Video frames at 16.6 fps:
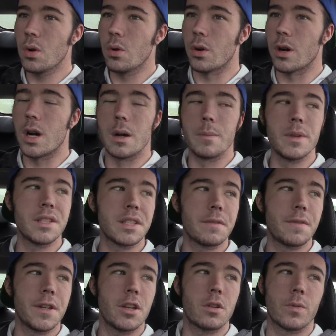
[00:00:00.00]
or
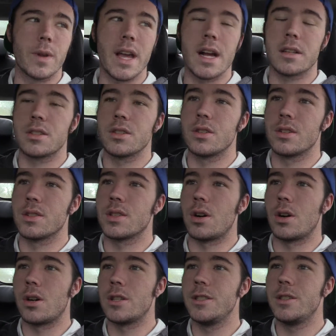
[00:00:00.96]
music video reactors
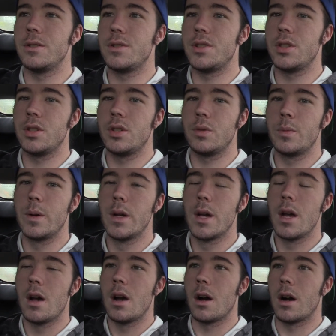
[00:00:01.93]
on YouTube,
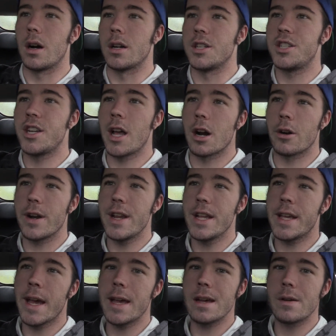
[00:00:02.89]
JRE,
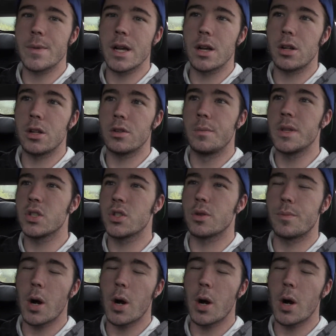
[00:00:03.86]
KML, Mr.